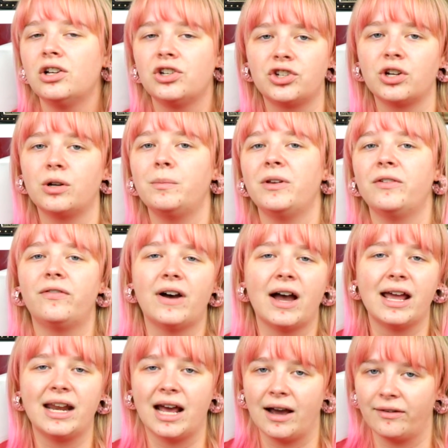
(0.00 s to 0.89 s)
She'll be
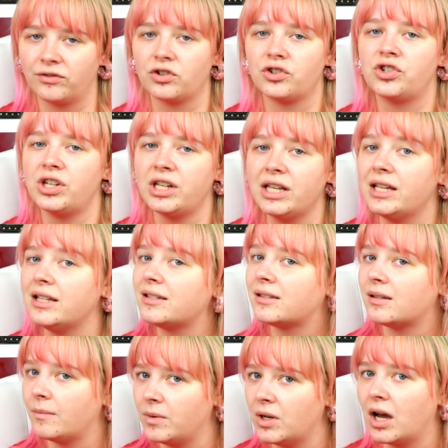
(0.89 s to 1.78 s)
fine after she eats some